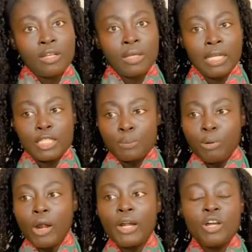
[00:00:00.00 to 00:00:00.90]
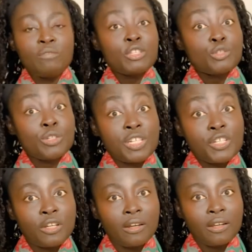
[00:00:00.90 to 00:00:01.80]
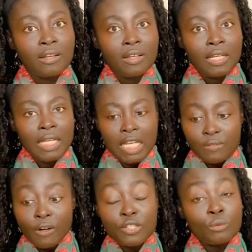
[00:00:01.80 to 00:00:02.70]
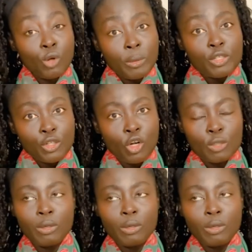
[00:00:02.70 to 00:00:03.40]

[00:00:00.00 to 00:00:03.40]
it's part of its tradition as far as a Roman church.